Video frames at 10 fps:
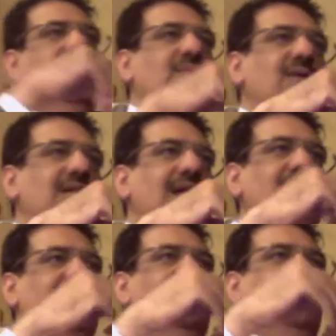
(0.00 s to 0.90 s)
was
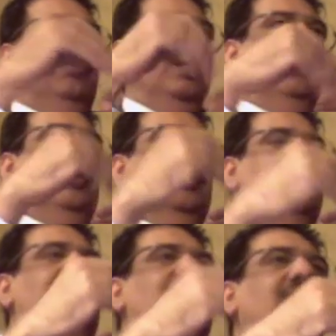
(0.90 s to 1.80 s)
actually to bypass
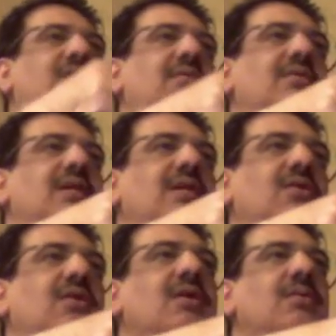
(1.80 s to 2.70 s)
them on thinking
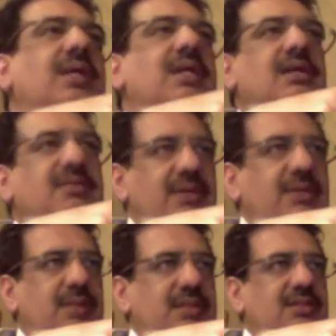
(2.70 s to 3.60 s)
on a completely different
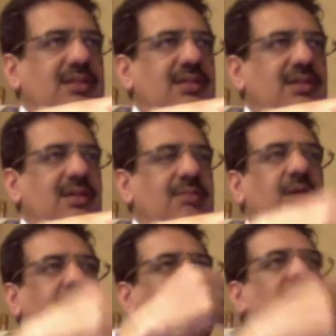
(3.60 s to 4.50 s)
dimension. Mm-hmm.
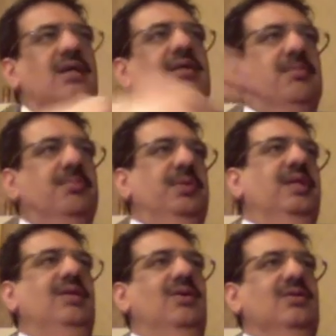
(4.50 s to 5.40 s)
Because you can't
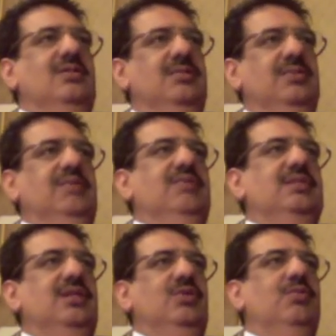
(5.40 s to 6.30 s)
compete on something which
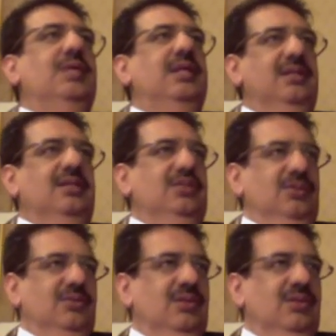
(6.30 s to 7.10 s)
they do better than you.